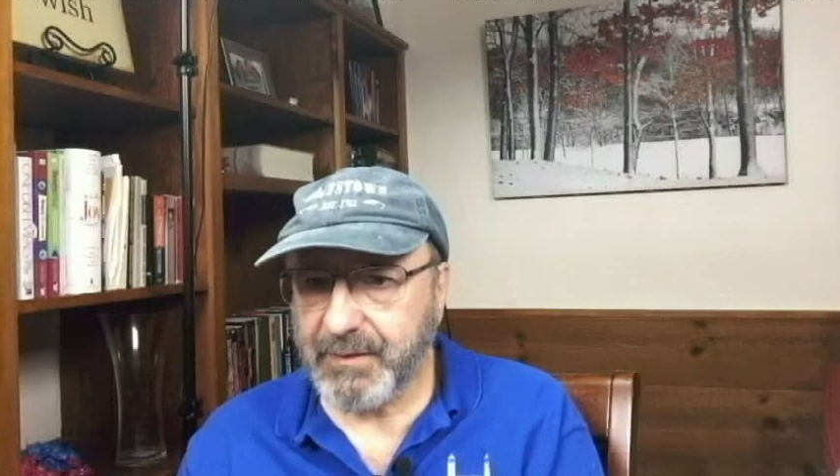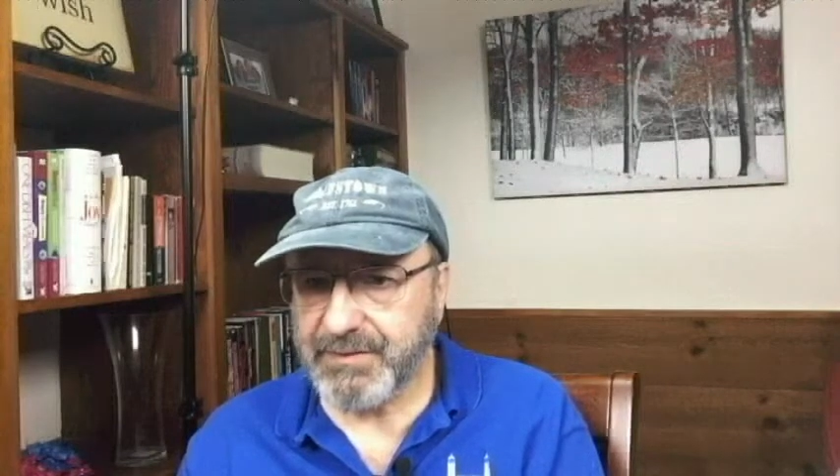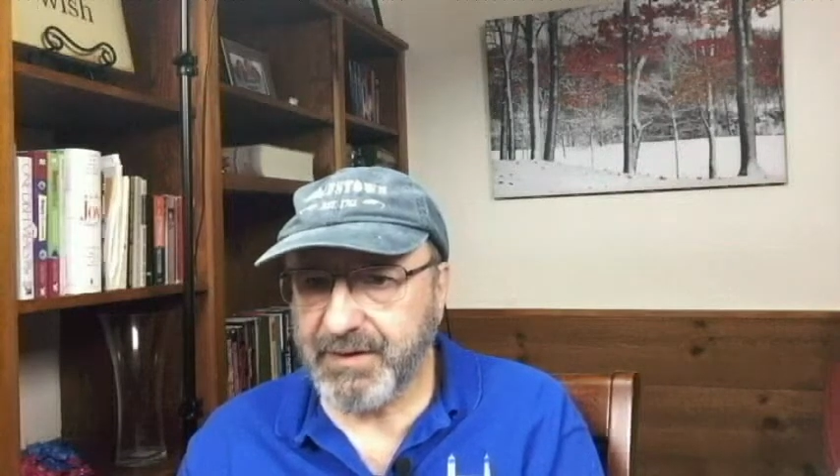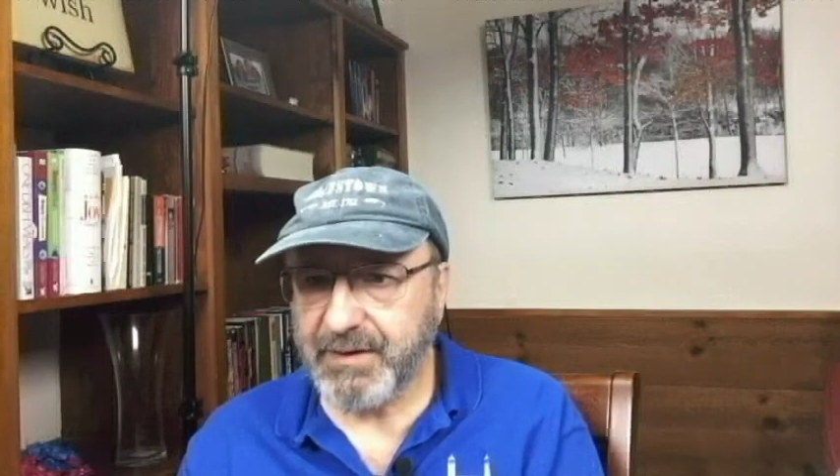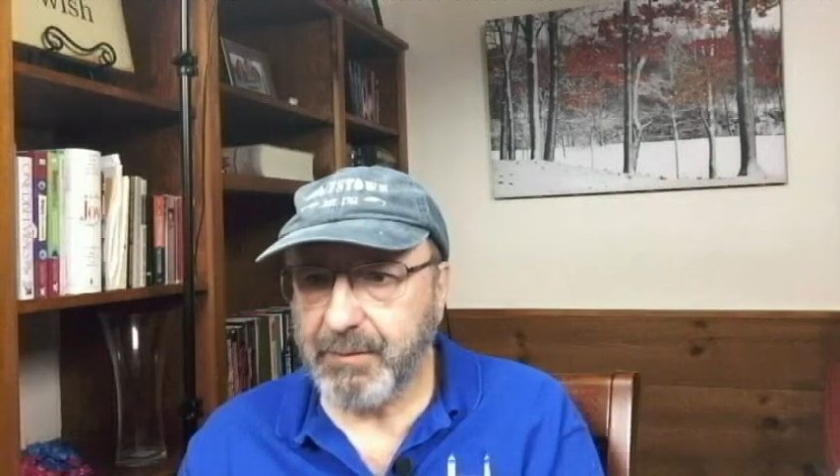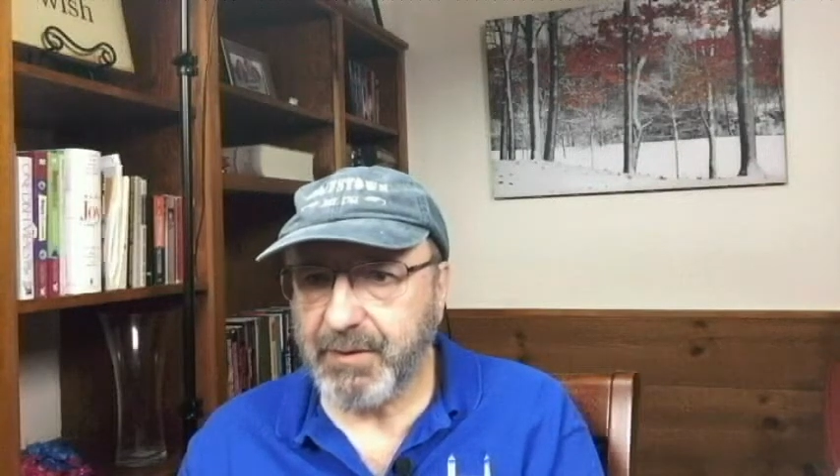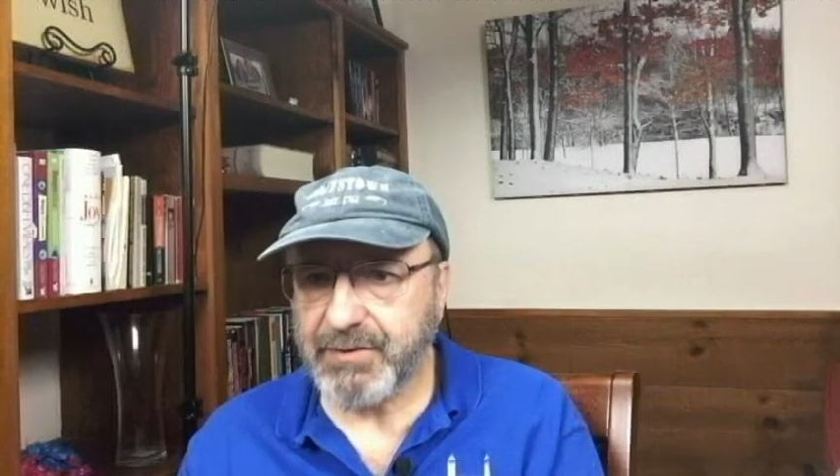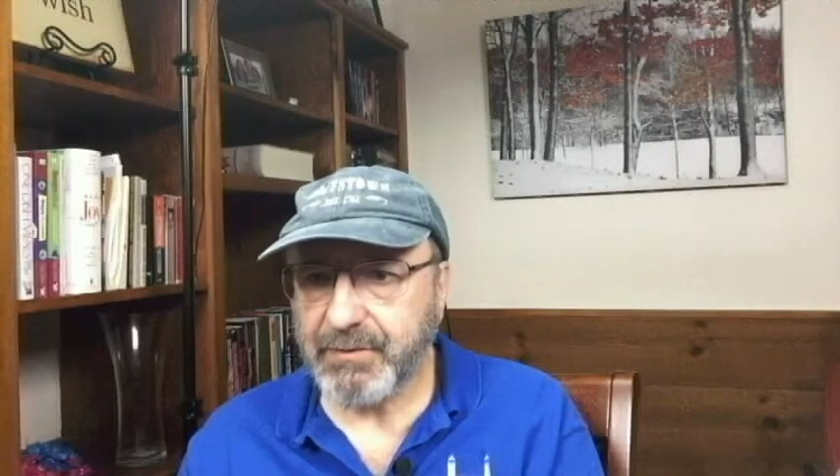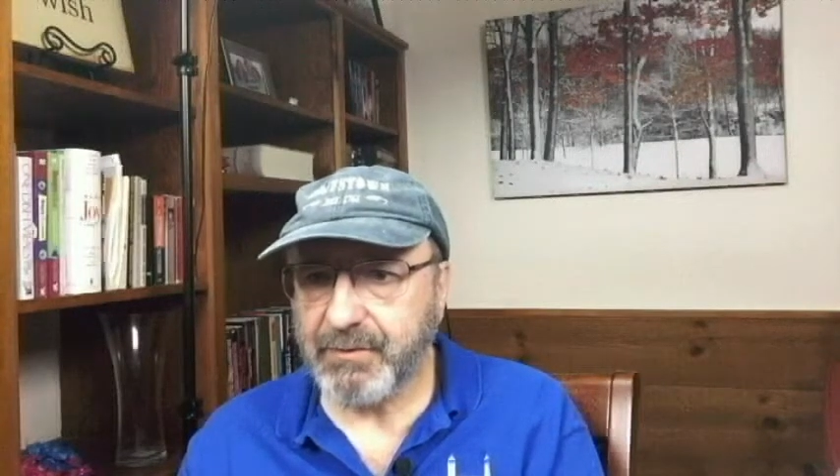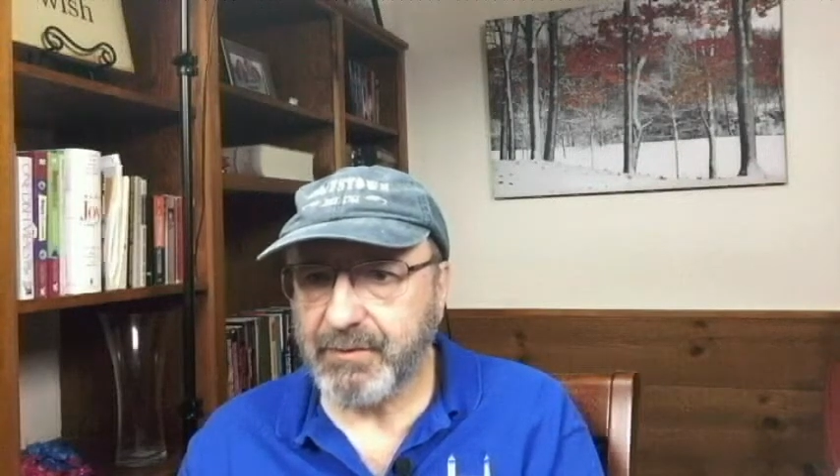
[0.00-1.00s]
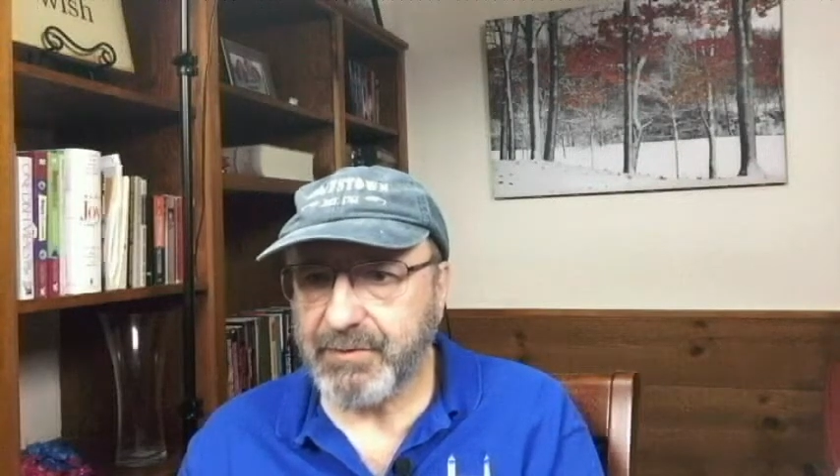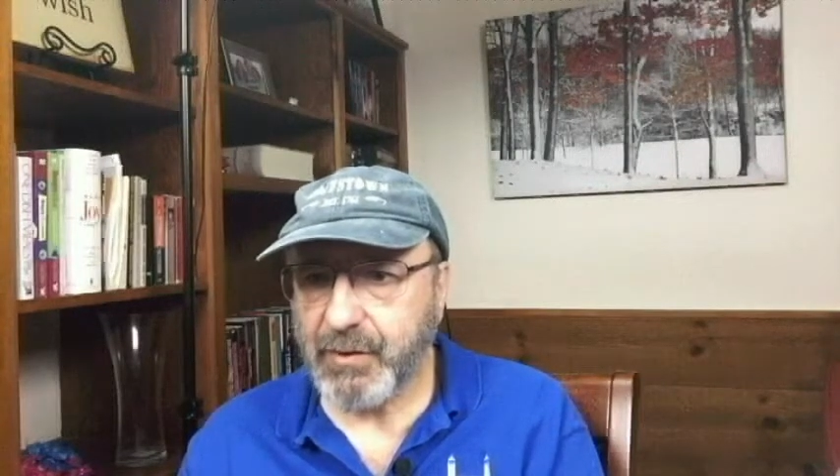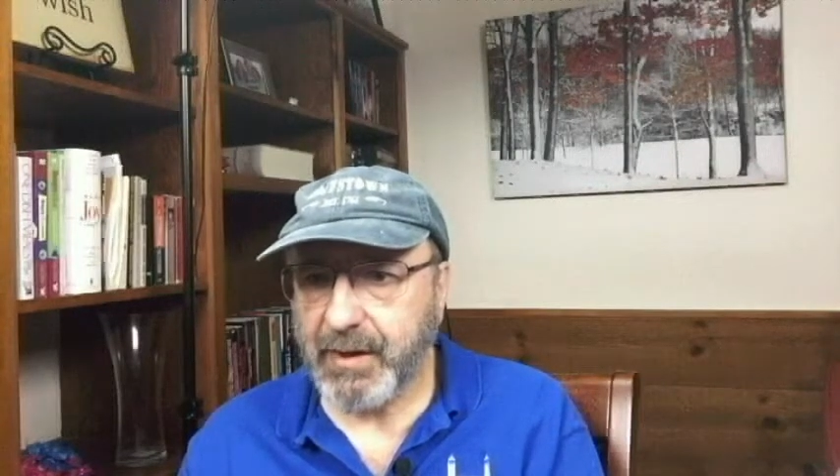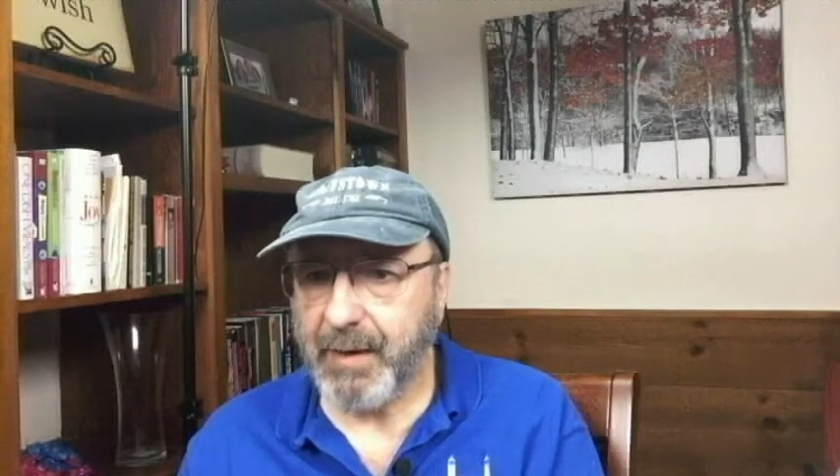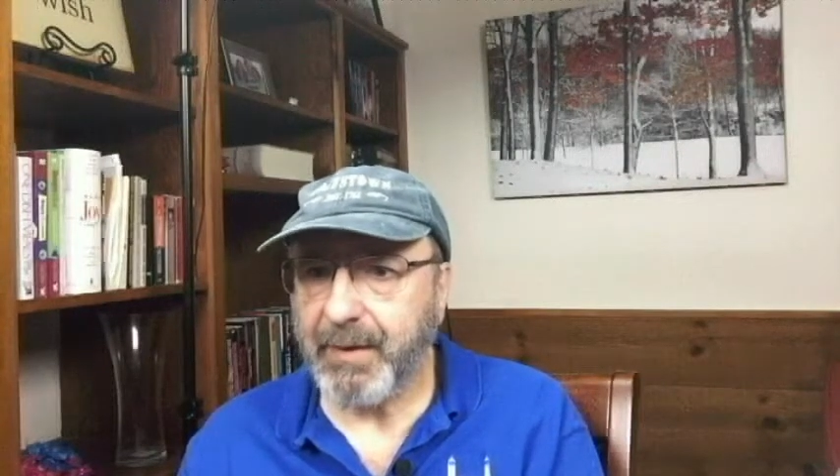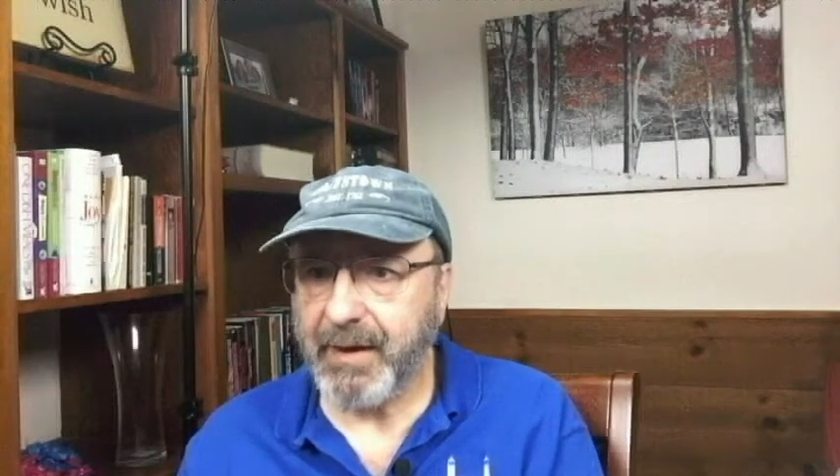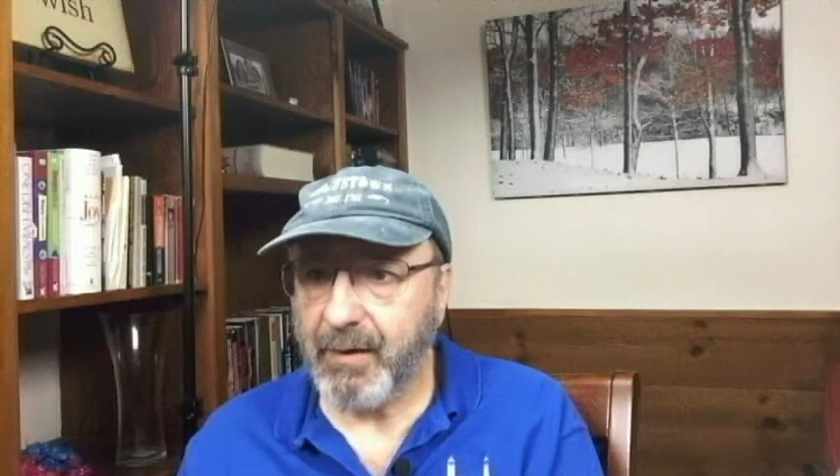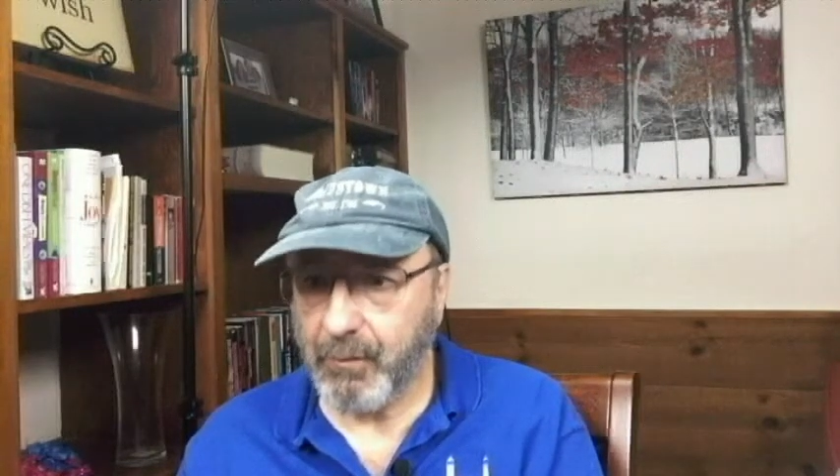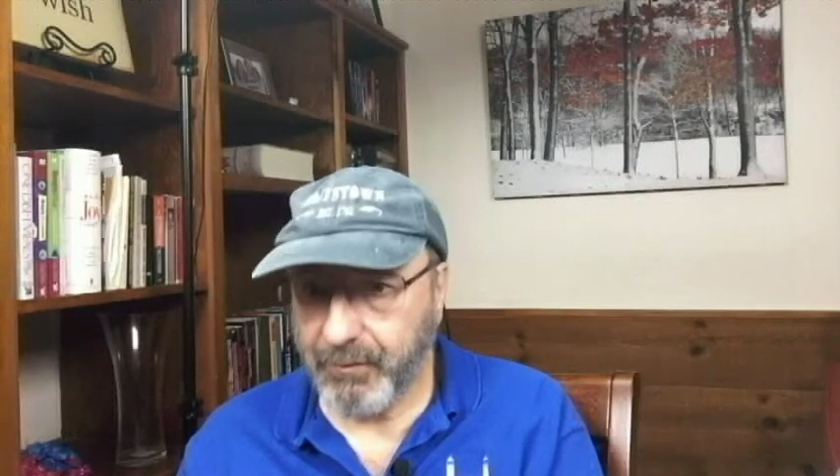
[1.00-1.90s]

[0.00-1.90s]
Sandy Bixler is coming out